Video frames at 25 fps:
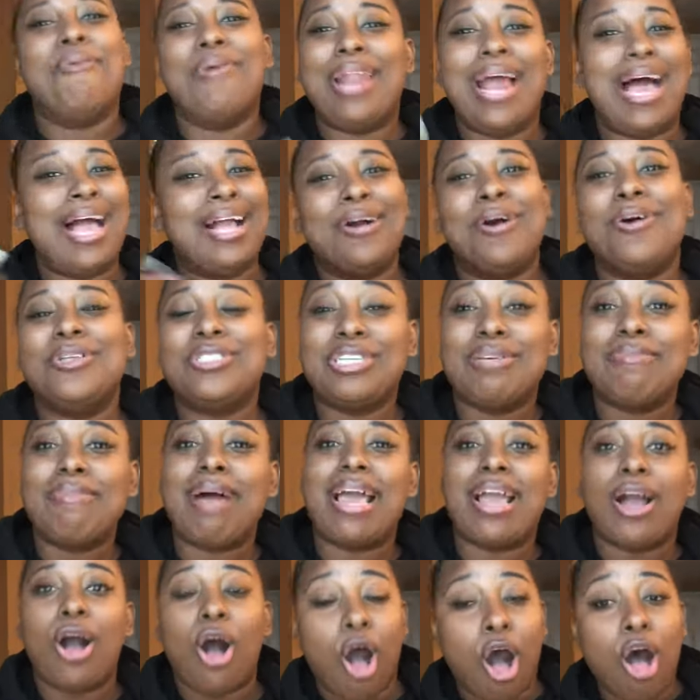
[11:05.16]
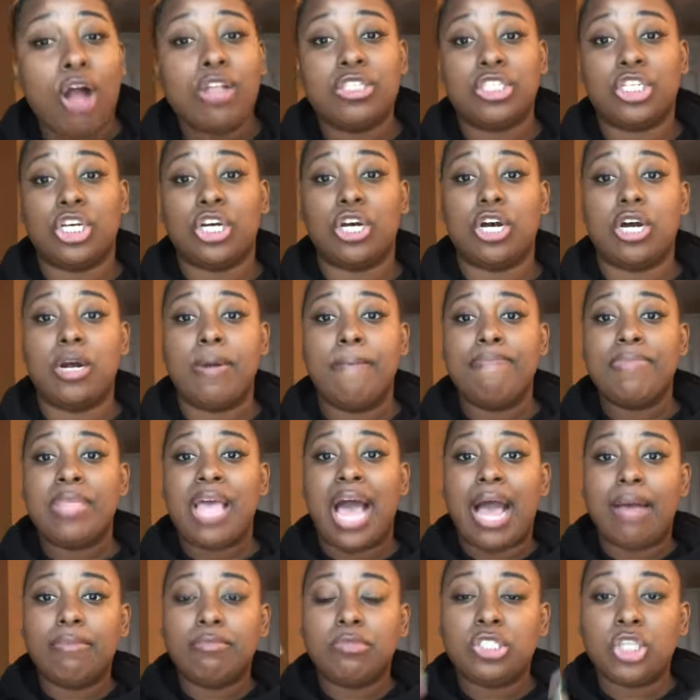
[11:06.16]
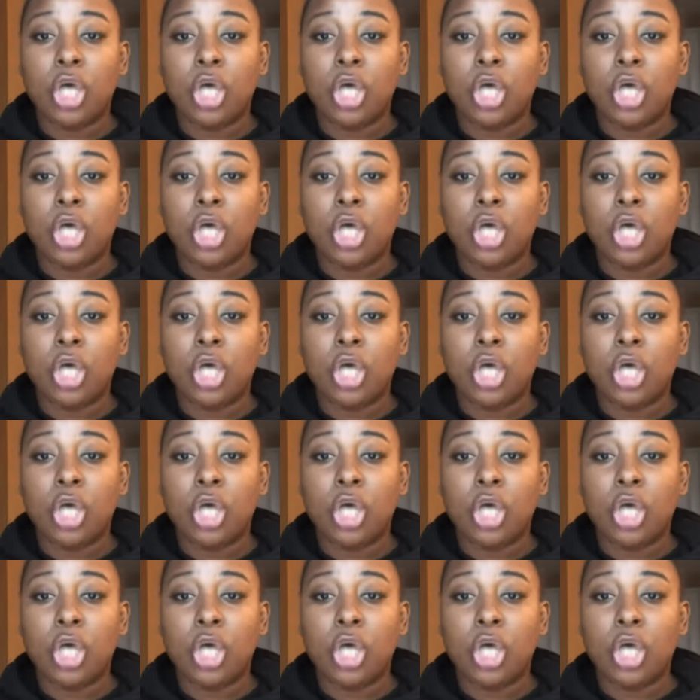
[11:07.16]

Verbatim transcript: when I go to my altar, I'm